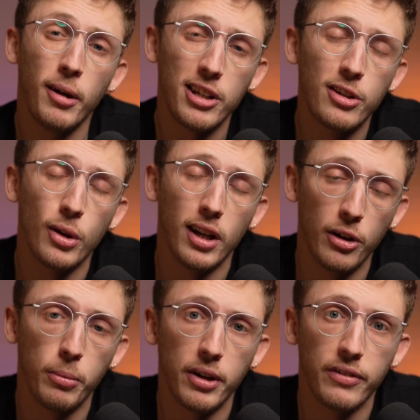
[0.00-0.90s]
might need to do a
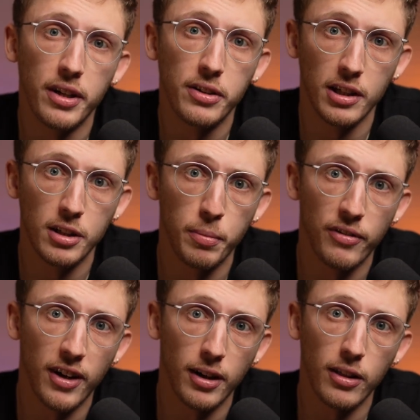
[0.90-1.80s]
little bit of editing to
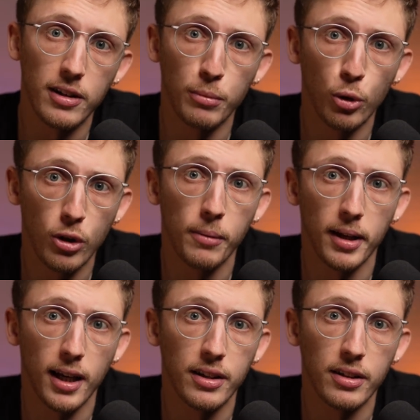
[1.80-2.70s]
perfect these more
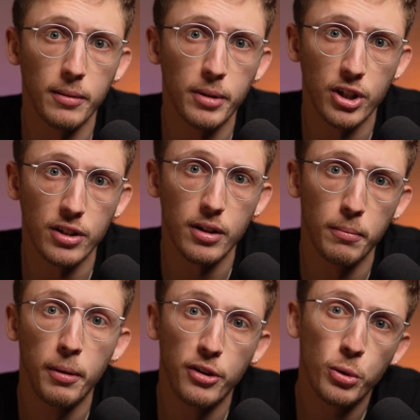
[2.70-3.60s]
complicated images,
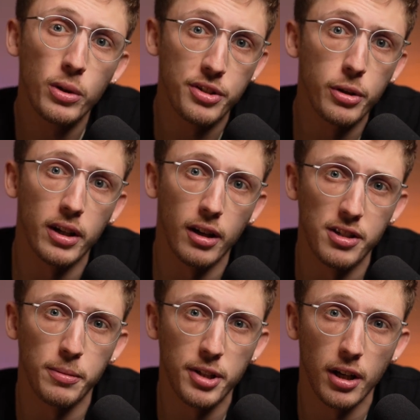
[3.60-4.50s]
but the tool is doing
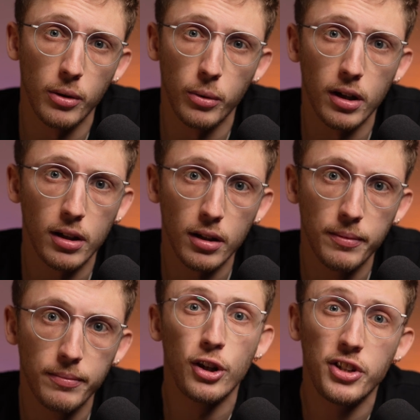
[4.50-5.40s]
90% of the work.
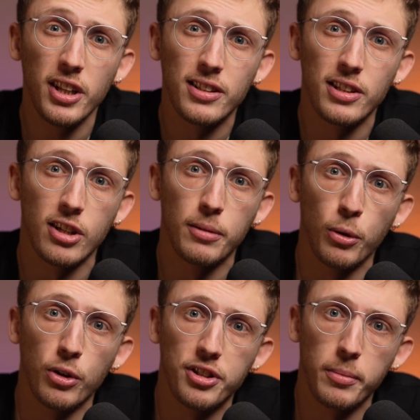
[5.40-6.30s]
You can see in this example
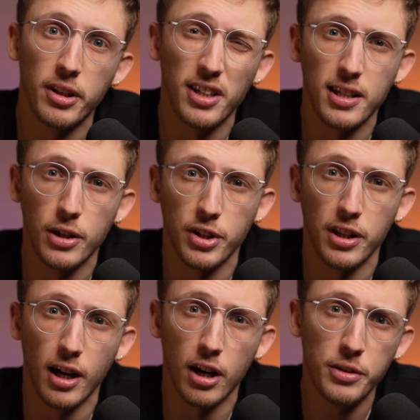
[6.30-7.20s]
that some of the details in
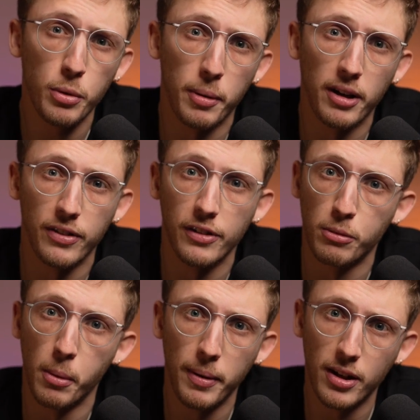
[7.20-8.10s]
the eyes would benefit
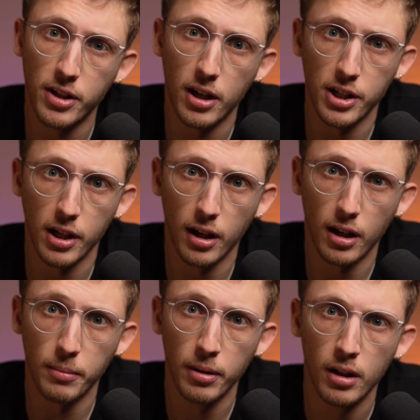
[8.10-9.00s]
from a bit of tidying
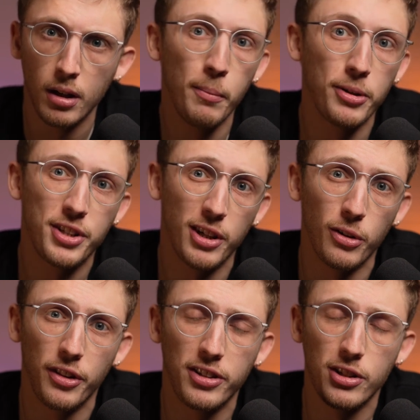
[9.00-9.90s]
up, but still,
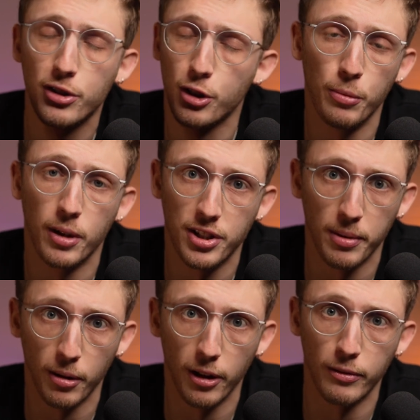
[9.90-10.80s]
this is so much
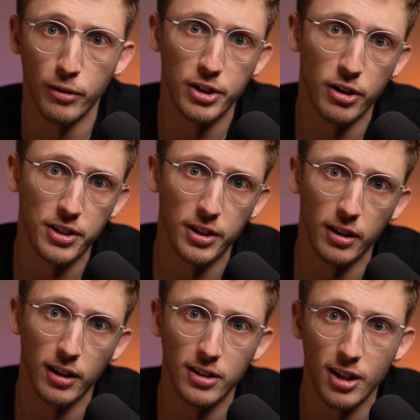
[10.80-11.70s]
simpler than retracing
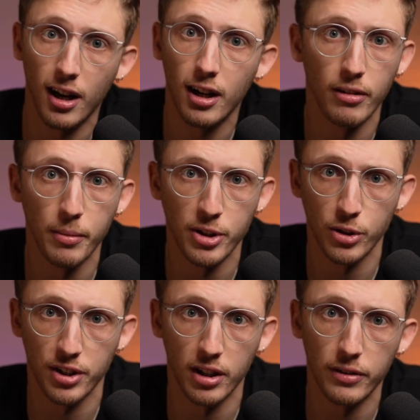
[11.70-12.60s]
the entire image
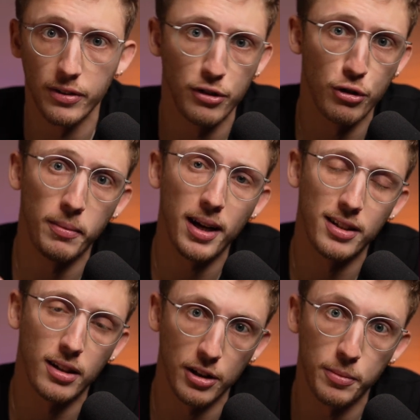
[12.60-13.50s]
yourself and
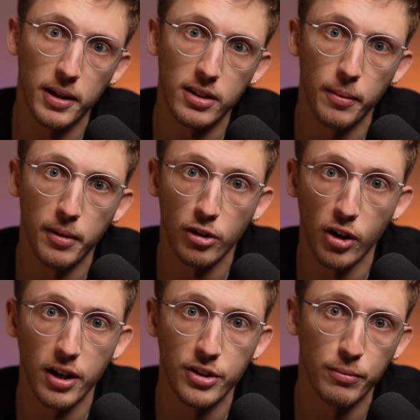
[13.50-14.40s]
dramatically speeds up the
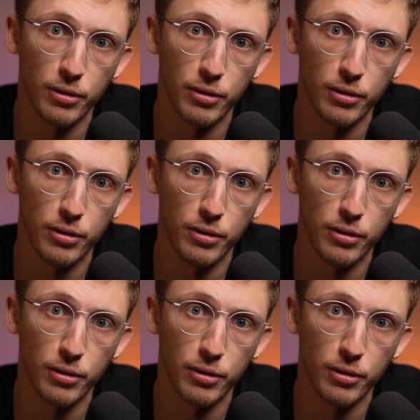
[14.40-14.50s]
creation